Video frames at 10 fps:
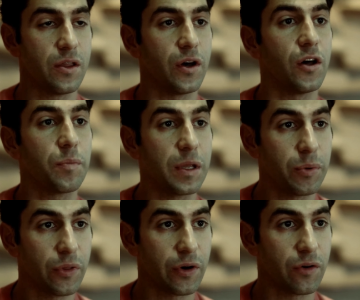all the
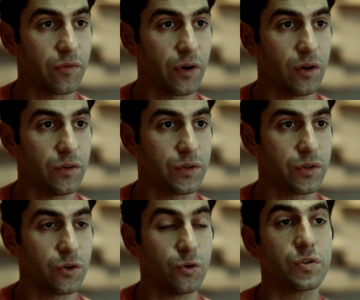people that are involved,
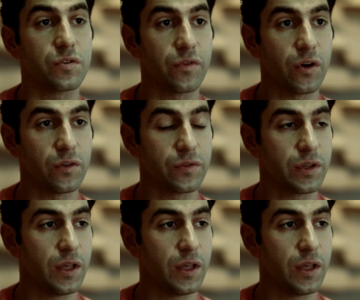who's involved,